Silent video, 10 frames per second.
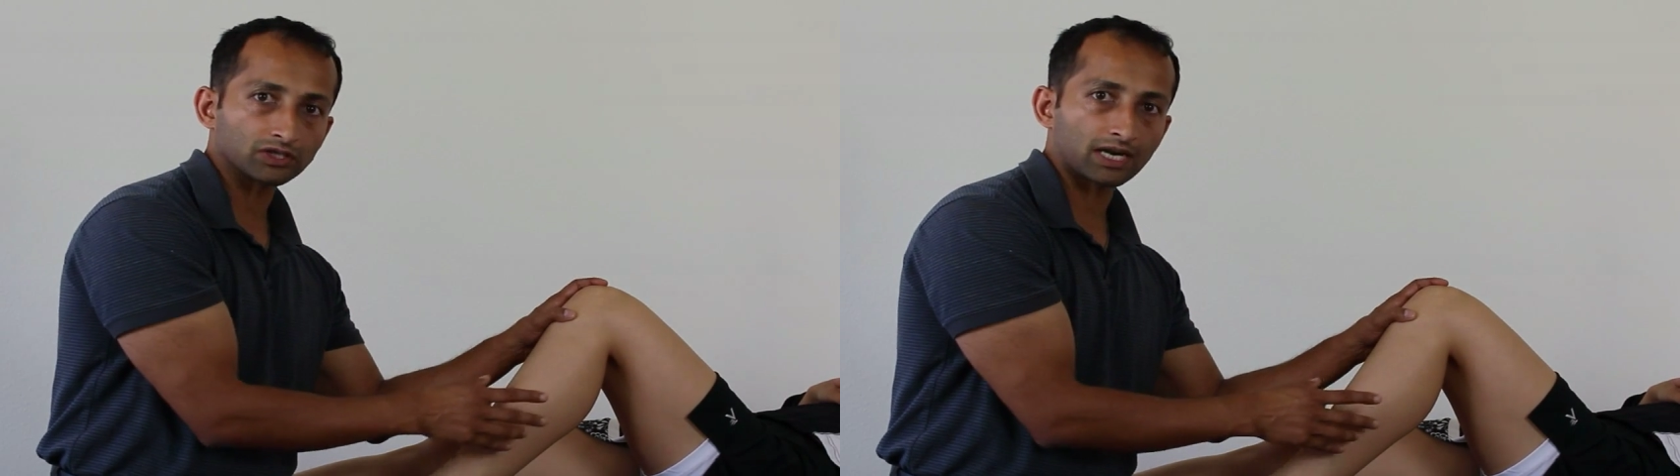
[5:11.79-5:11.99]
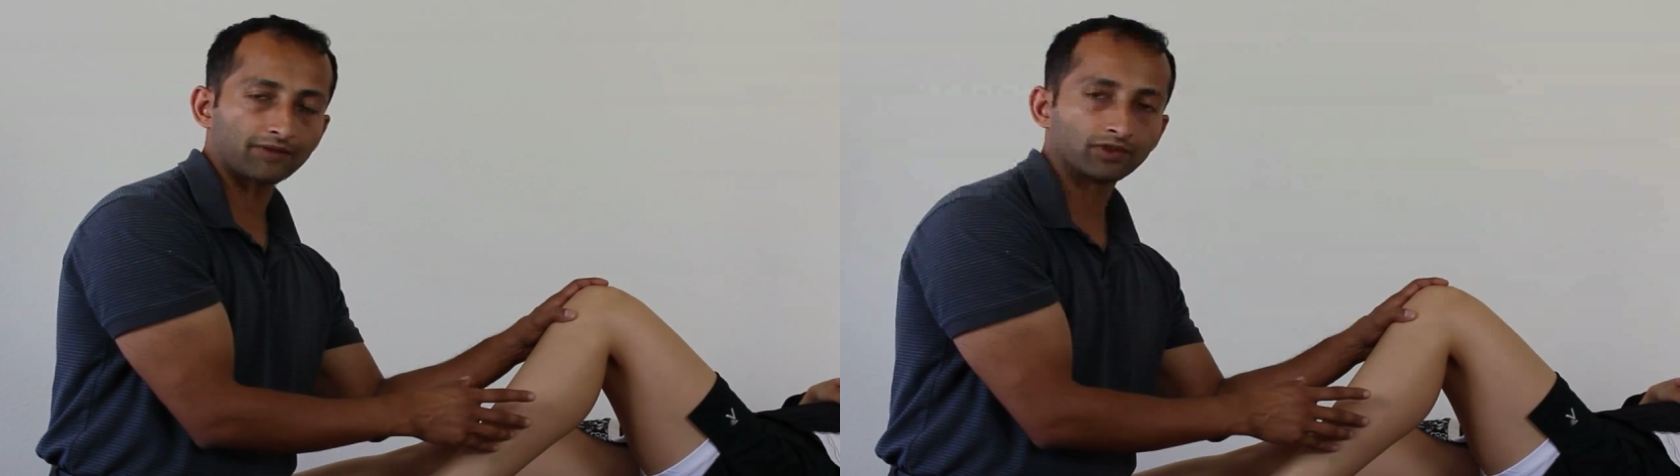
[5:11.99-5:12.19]

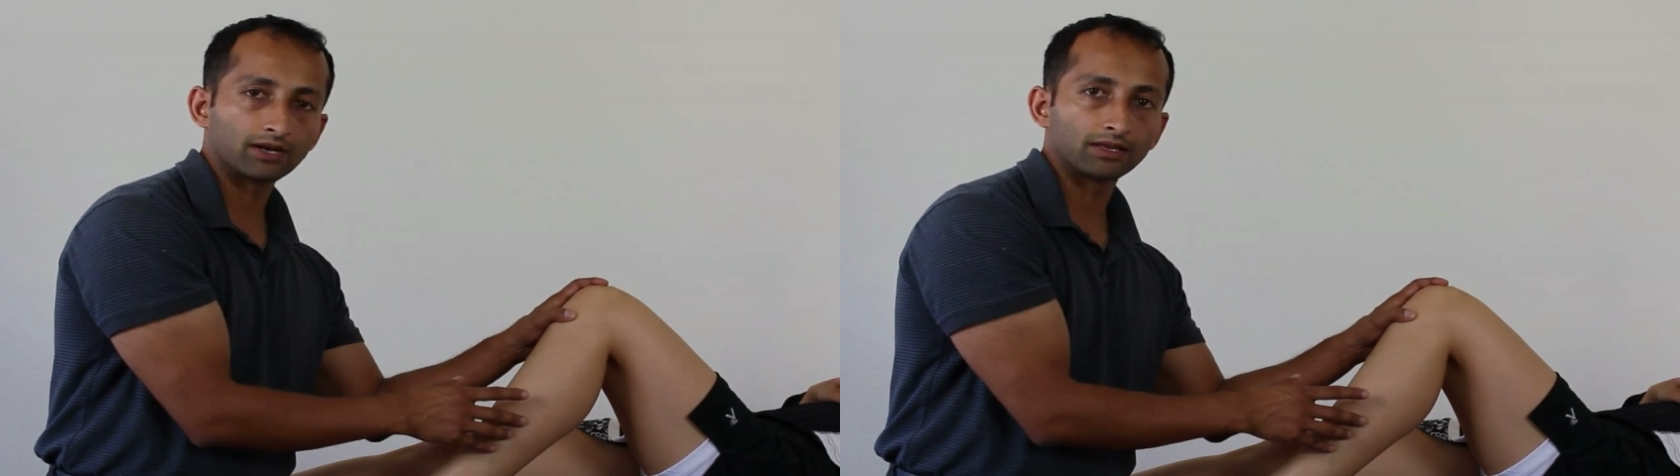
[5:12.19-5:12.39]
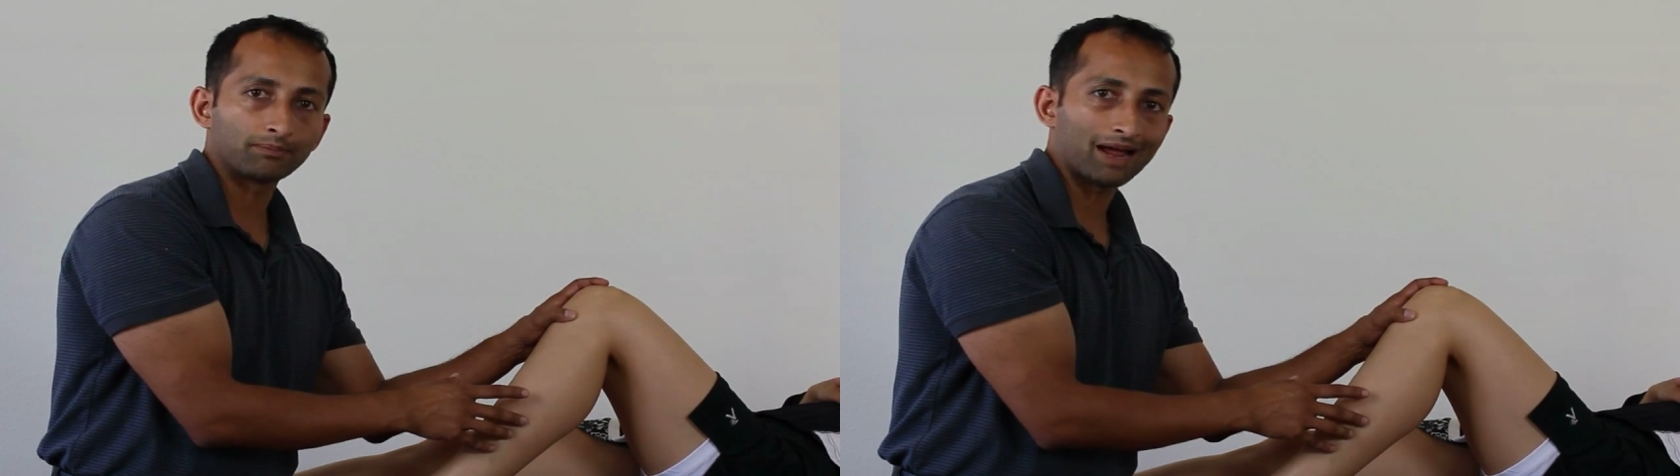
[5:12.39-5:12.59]
that I've done
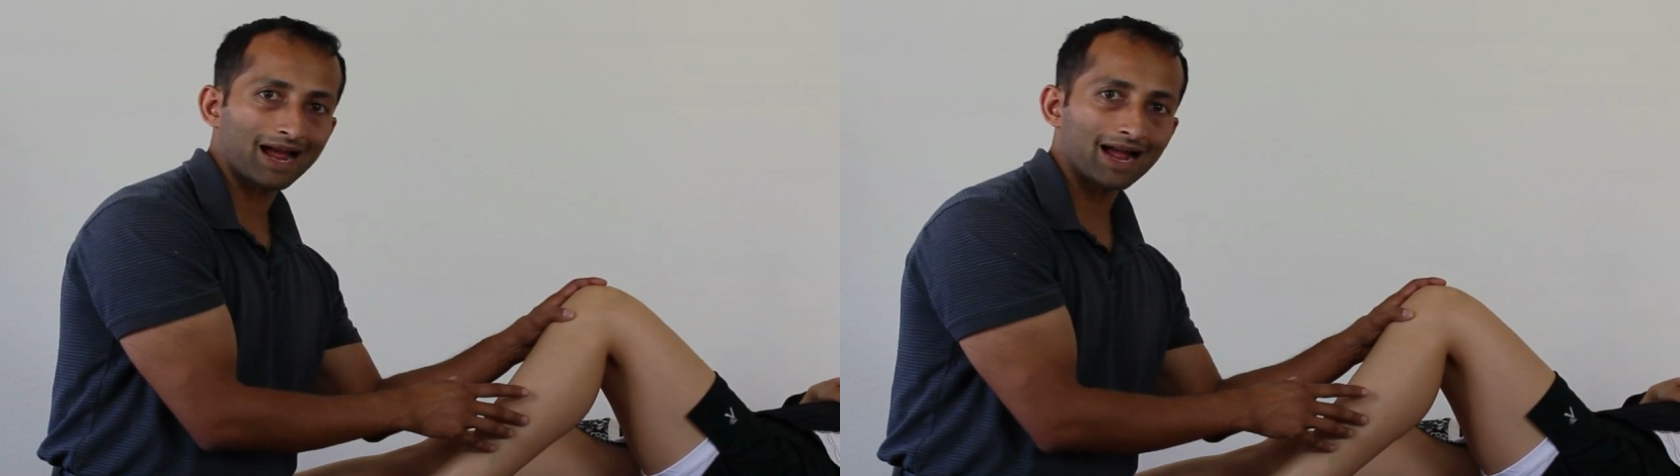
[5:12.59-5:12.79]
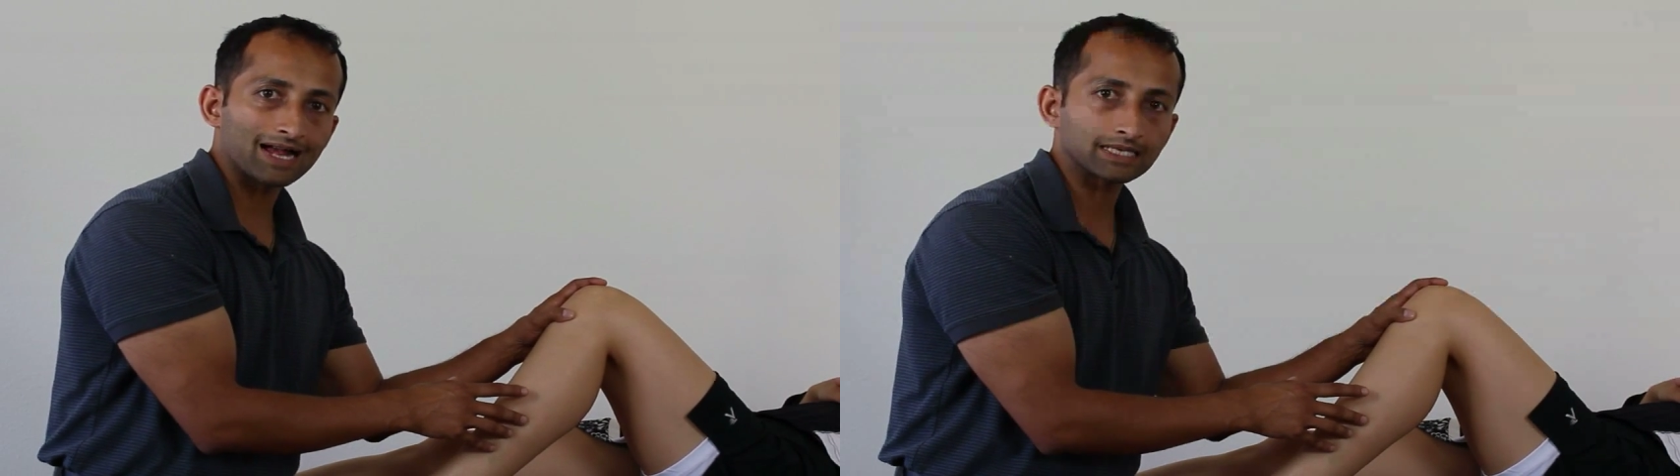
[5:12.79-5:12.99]
in the
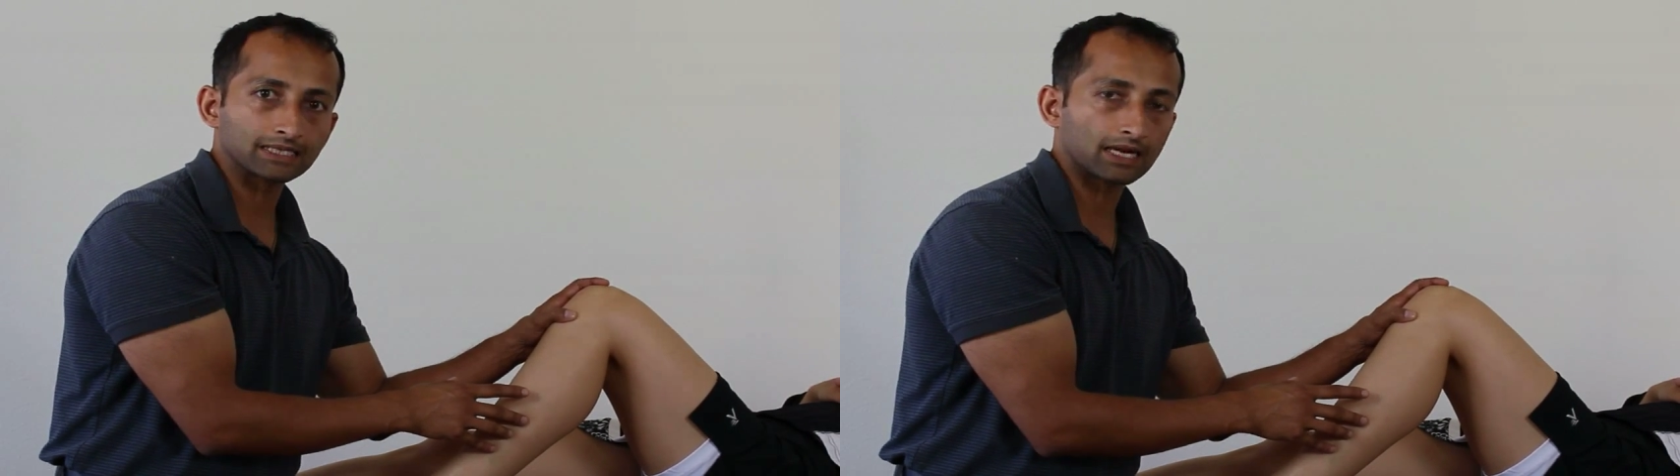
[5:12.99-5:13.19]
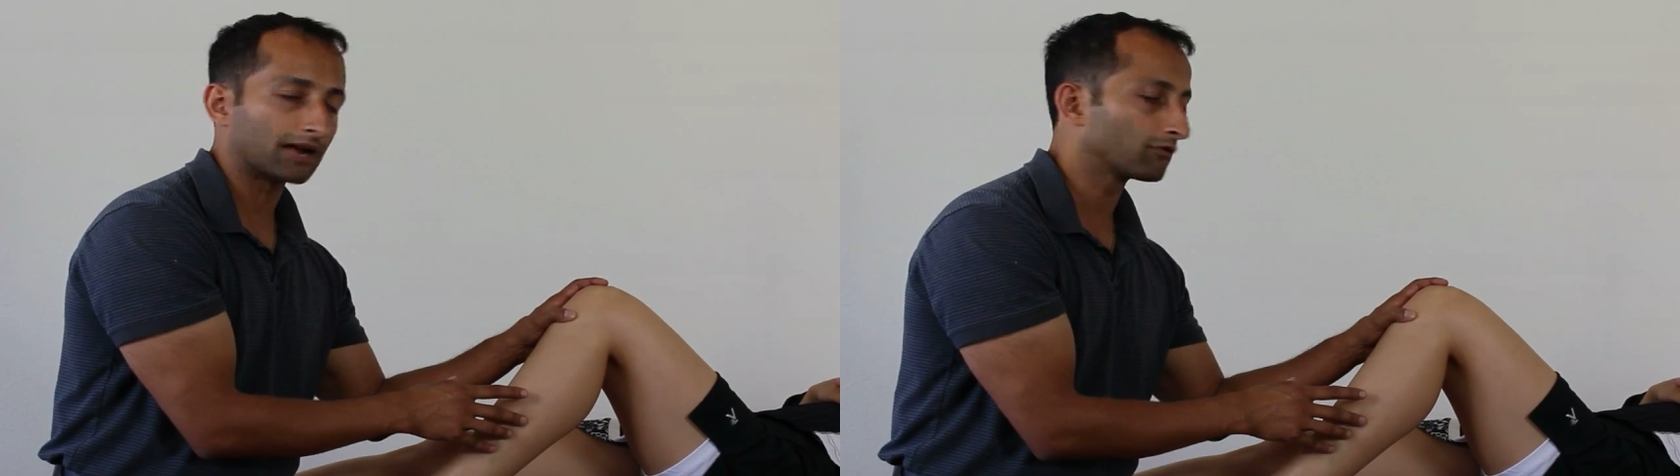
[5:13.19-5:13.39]
past
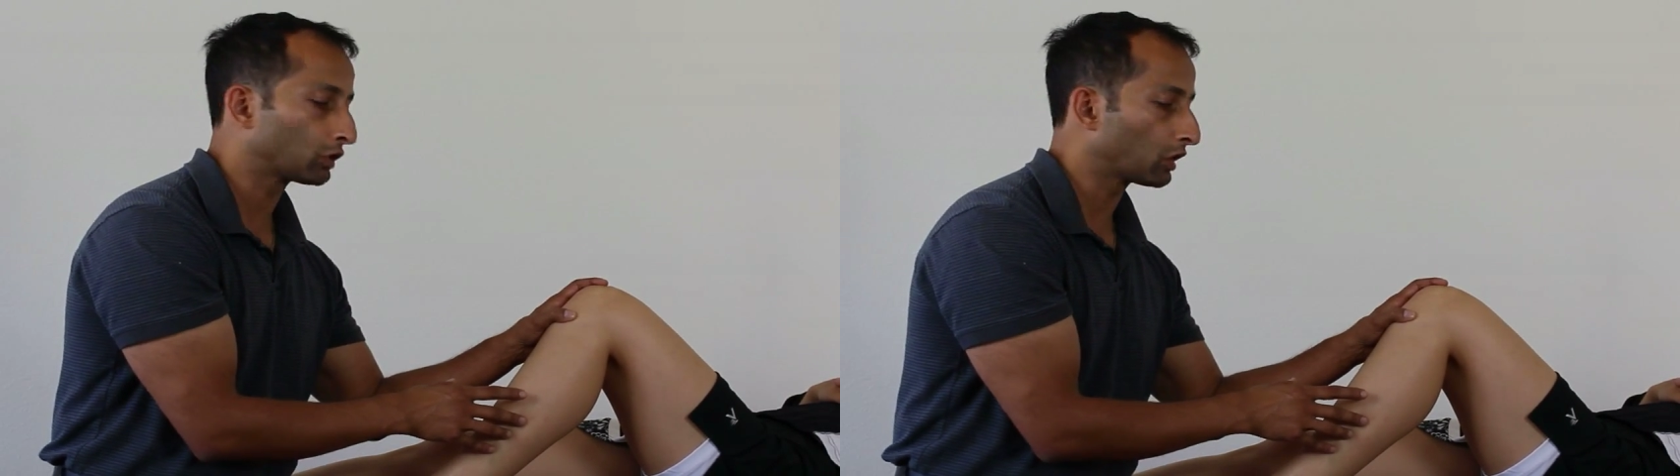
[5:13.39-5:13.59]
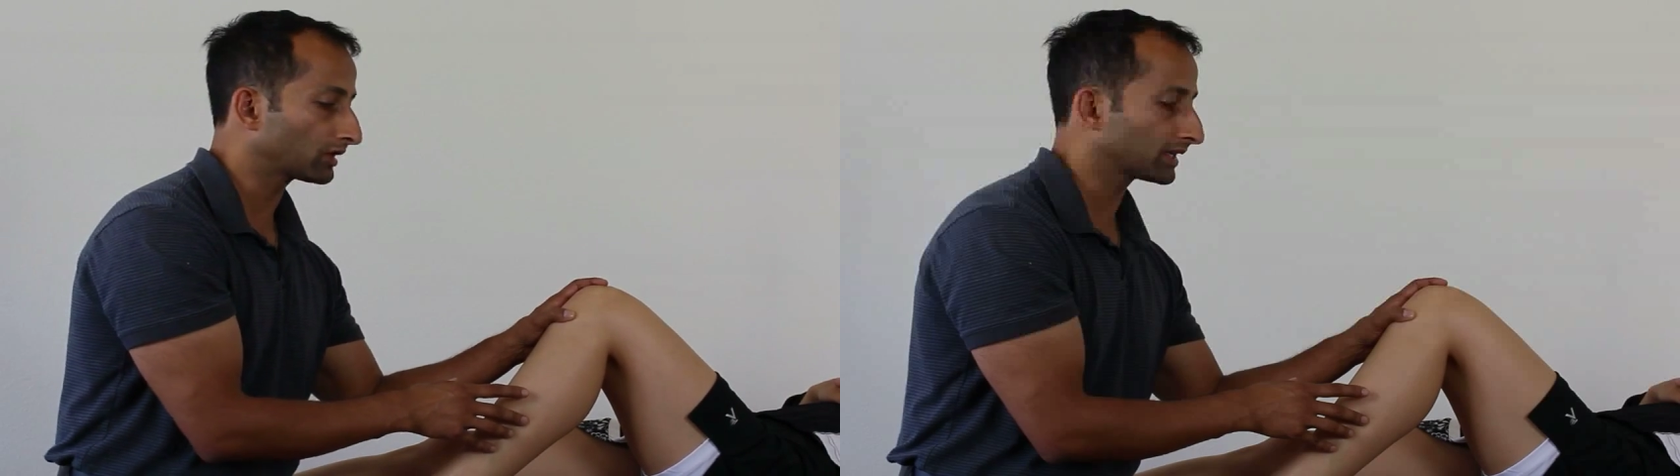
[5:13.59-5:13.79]
that have
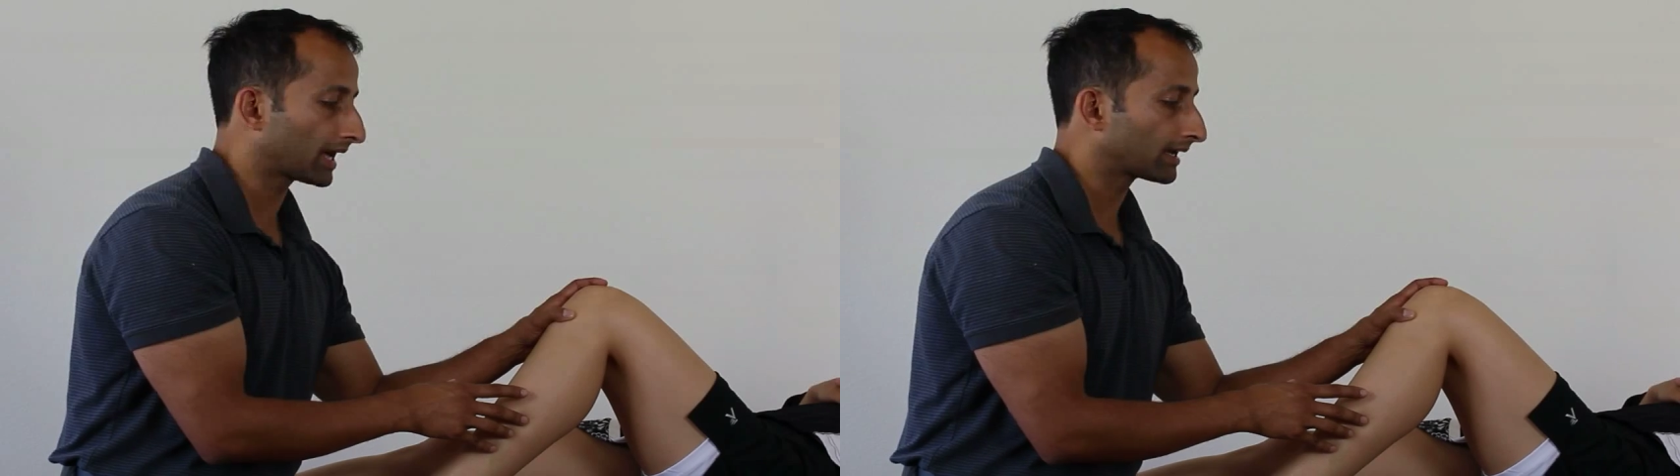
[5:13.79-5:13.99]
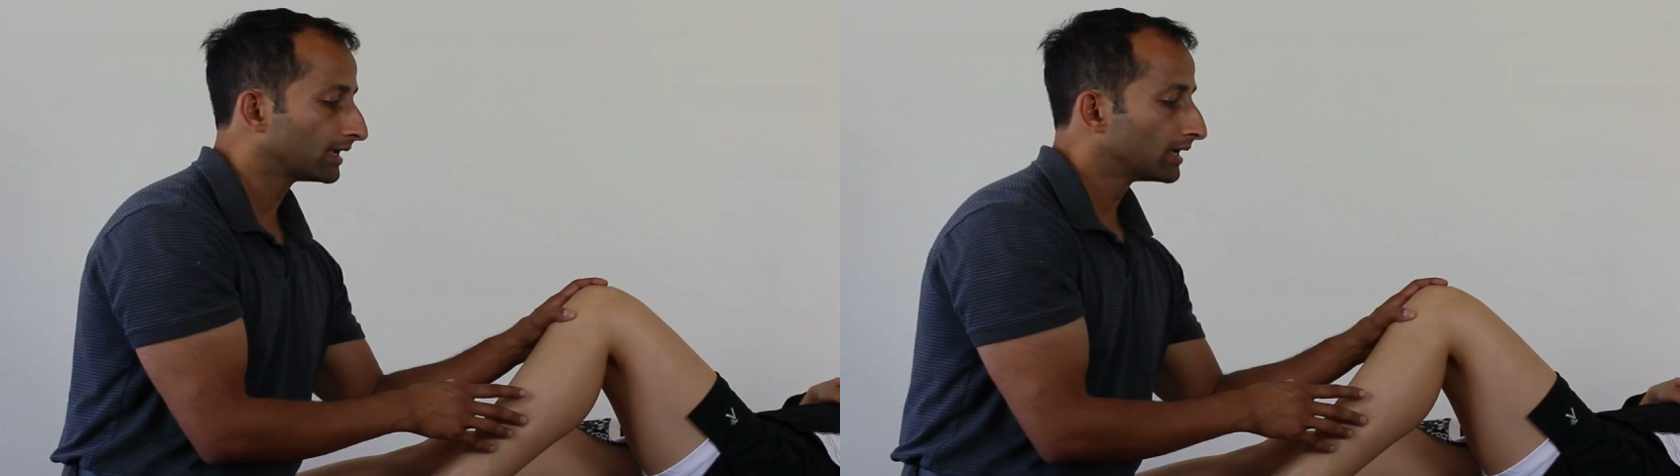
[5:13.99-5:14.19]
looked
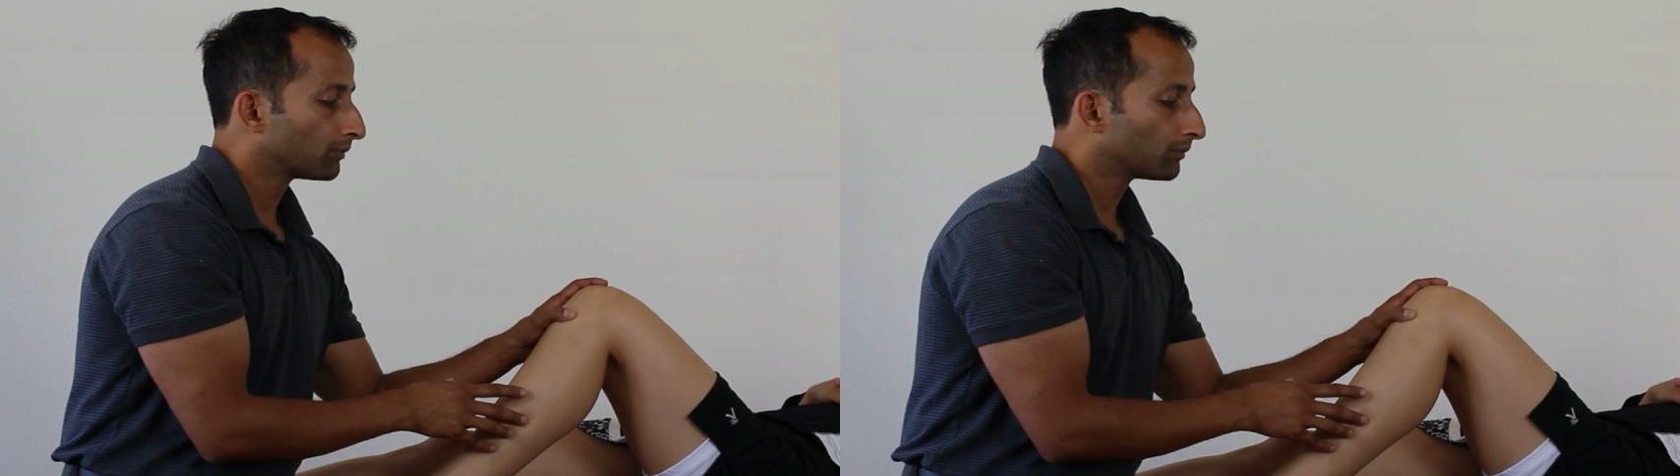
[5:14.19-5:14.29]
at